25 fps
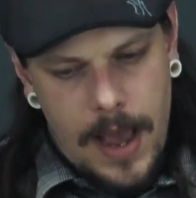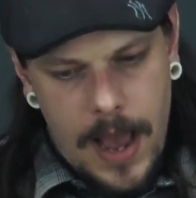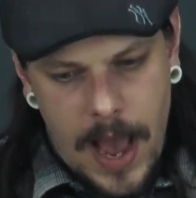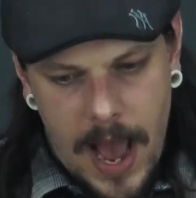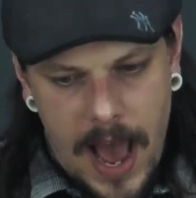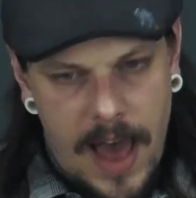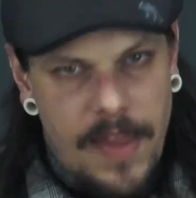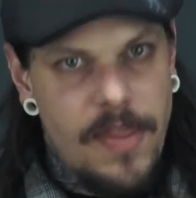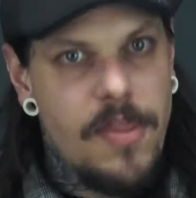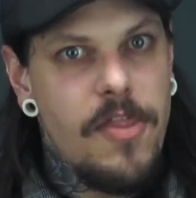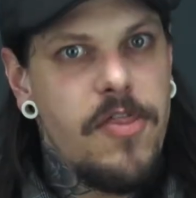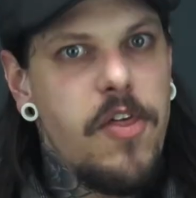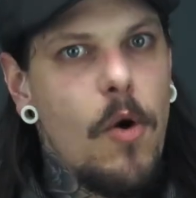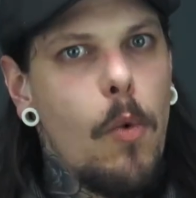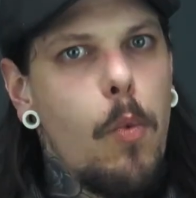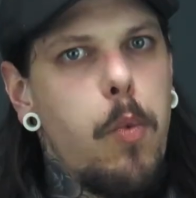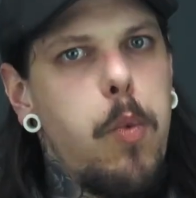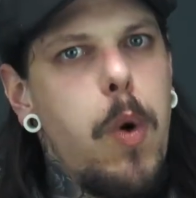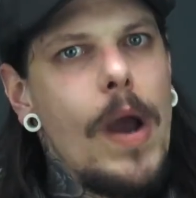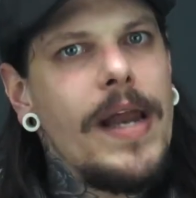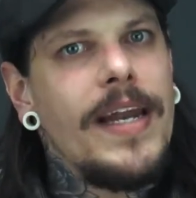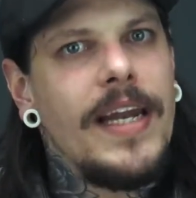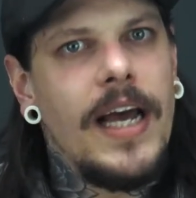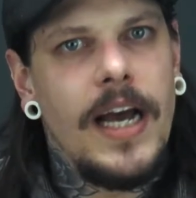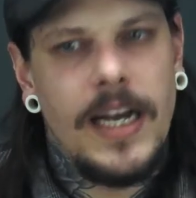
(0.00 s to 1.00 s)
and the
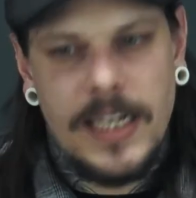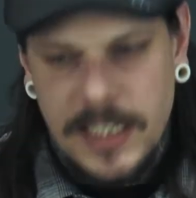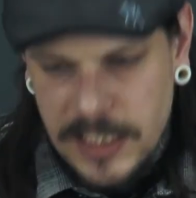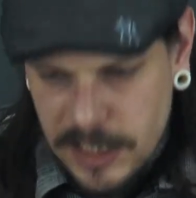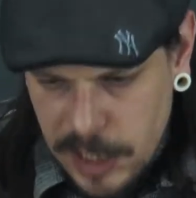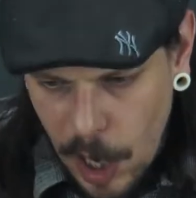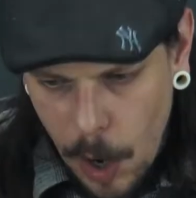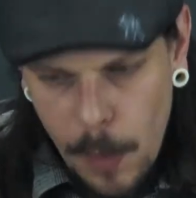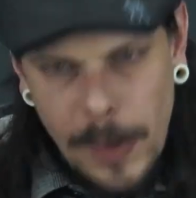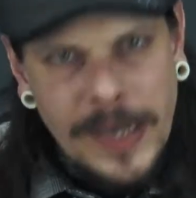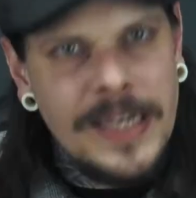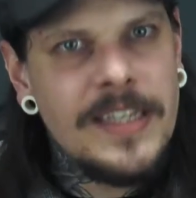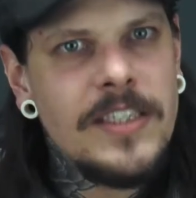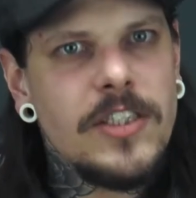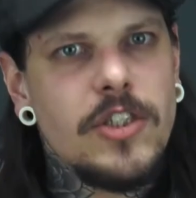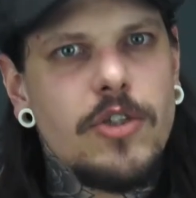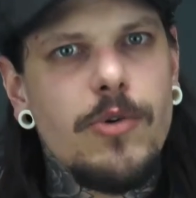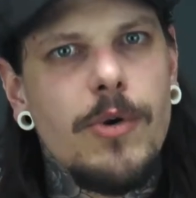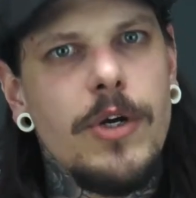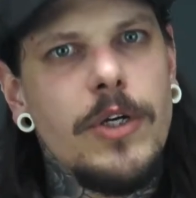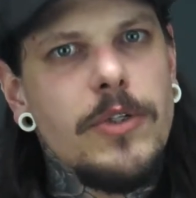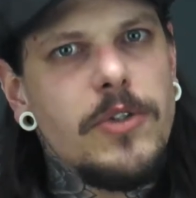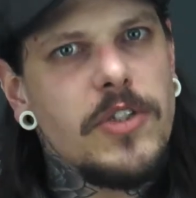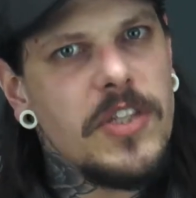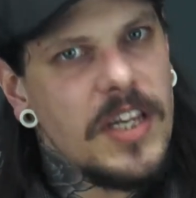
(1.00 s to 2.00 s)
winner going
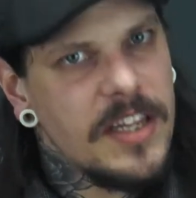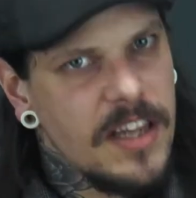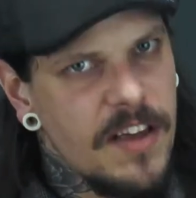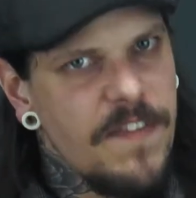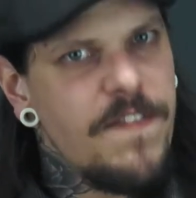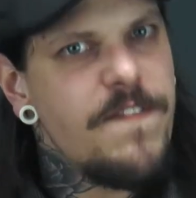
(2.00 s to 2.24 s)
through to the